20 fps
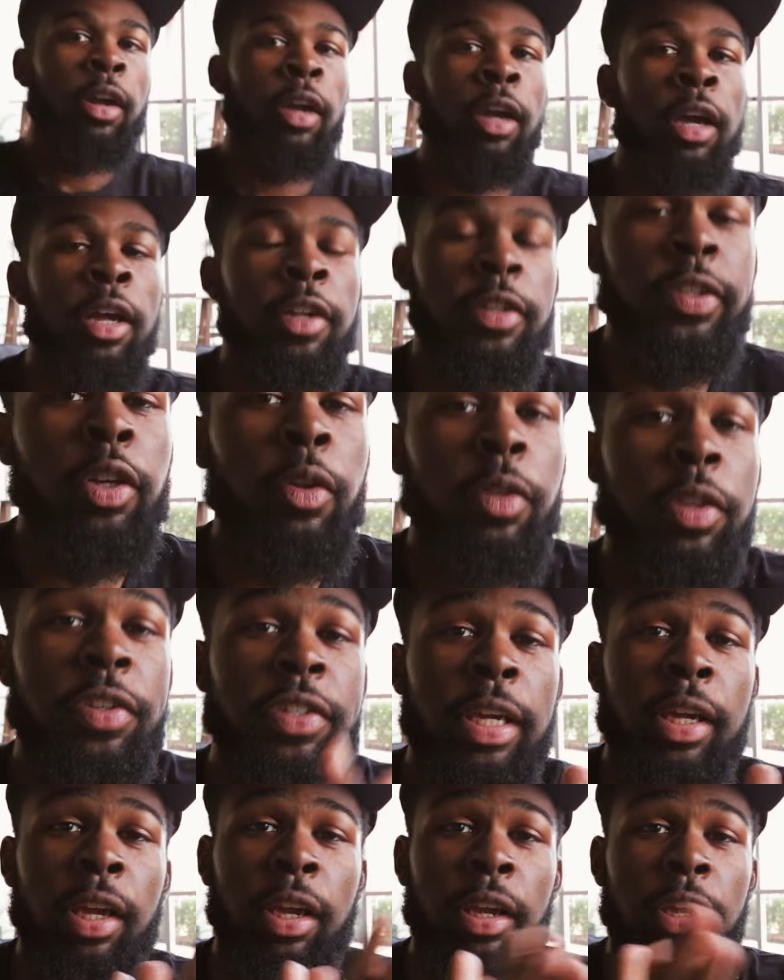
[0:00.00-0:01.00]
right, so the
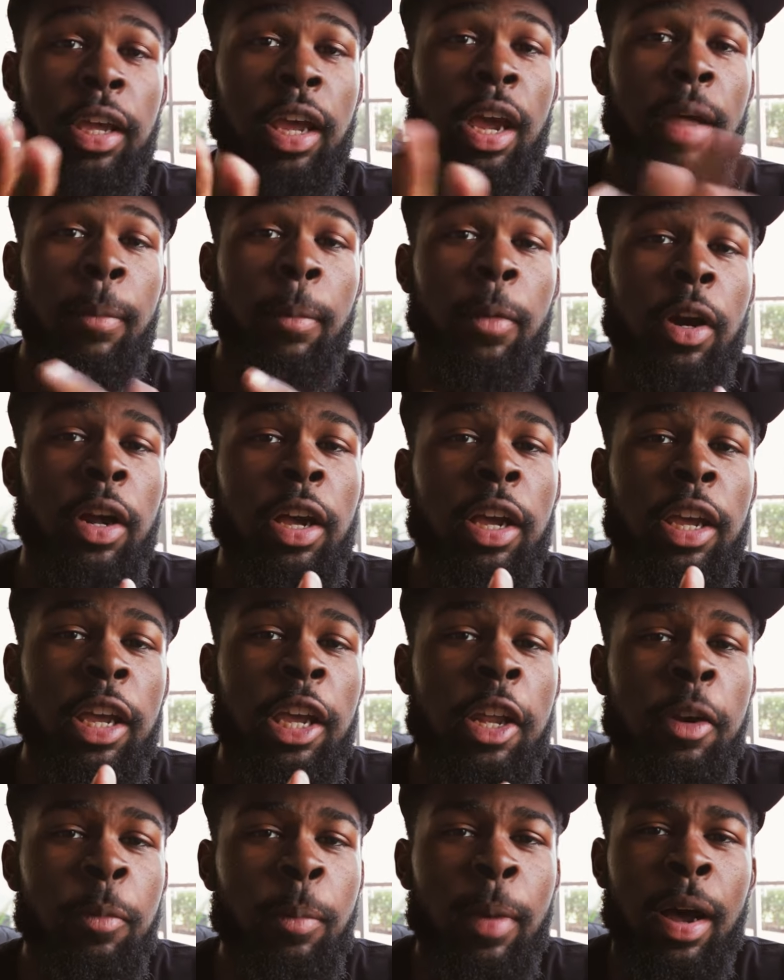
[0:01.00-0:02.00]
second camera
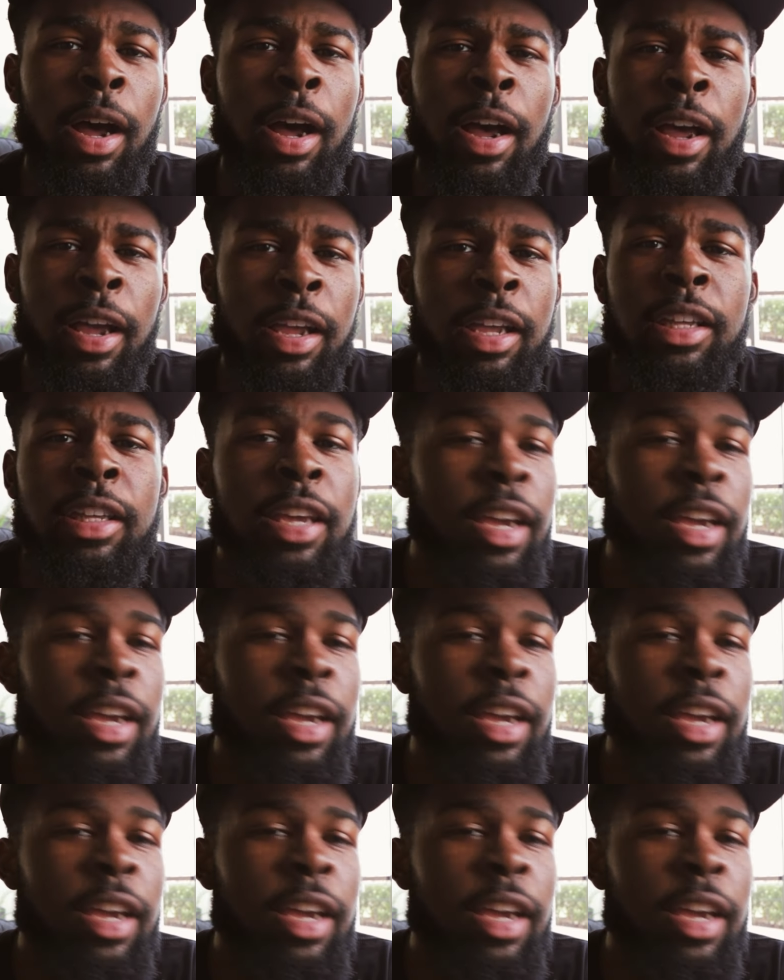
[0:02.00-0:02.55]
in my